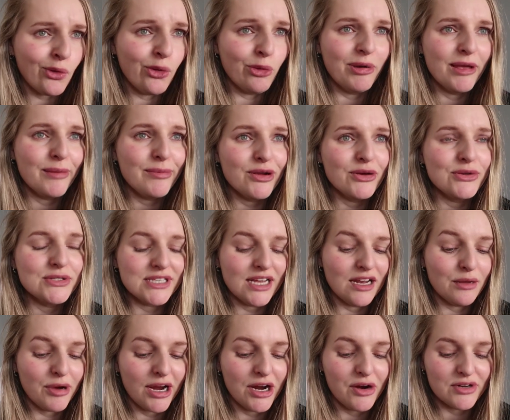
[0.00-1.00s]
or people who
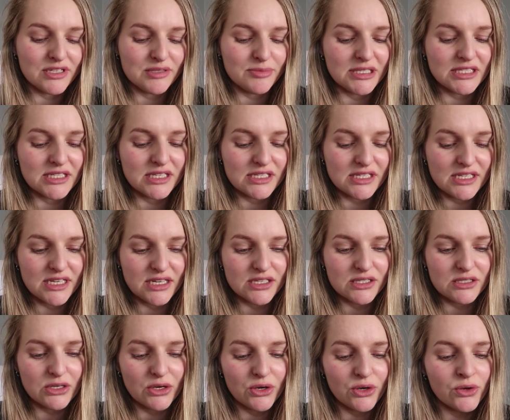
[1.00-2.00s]
celebrate Christmas this
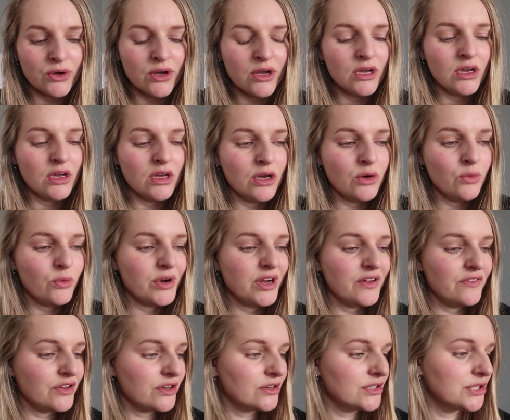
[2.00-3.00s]
year. So
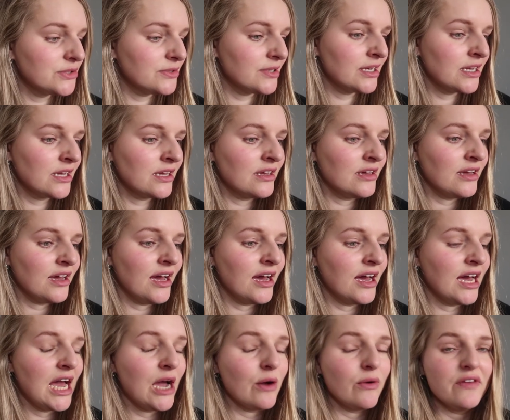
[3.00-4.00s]
whatever you're doing,
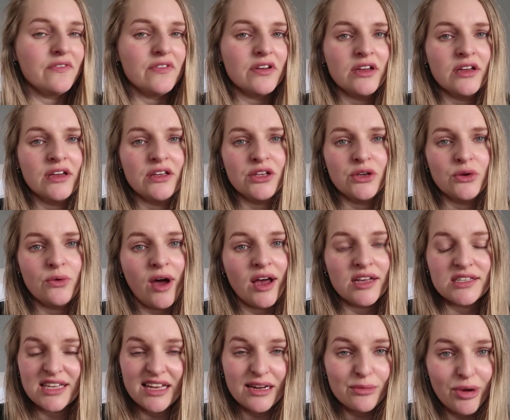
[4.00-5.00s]
however you
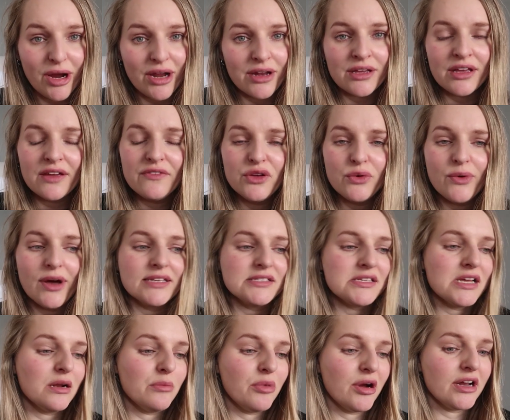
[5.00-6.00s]
are celebrating, if you are
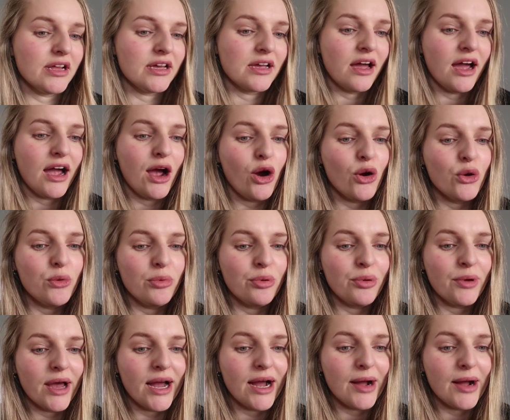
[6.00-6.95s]
celebrating, I hope